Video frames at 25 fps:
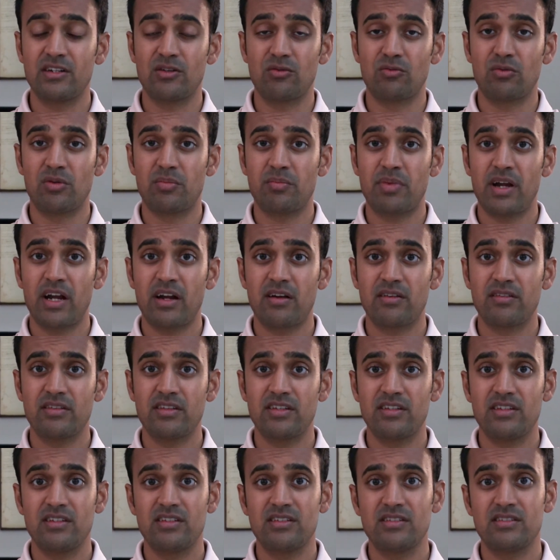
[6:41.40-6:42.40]
repair
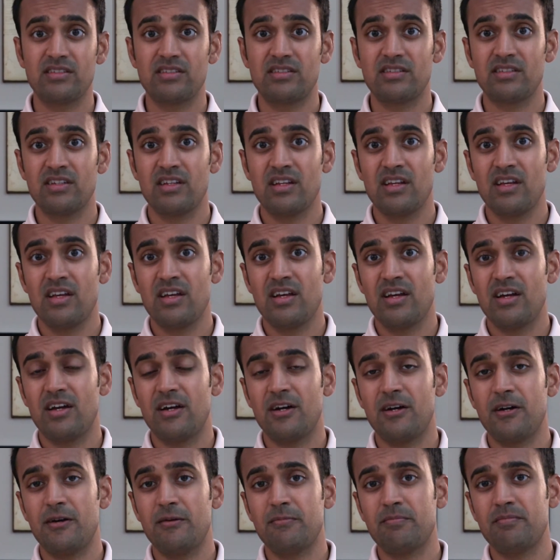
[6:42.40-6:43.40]
these,
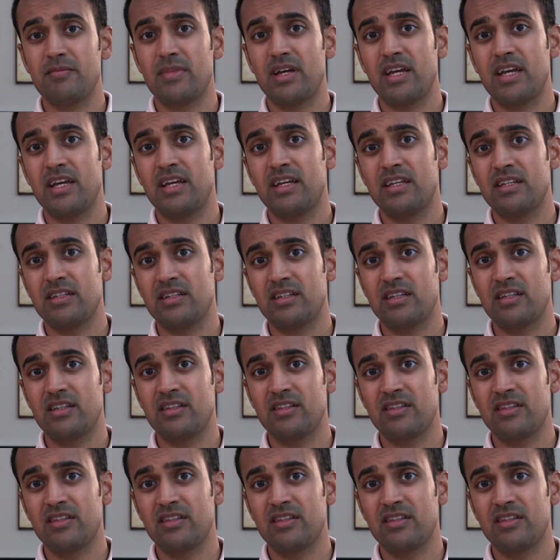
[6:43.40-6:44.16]
and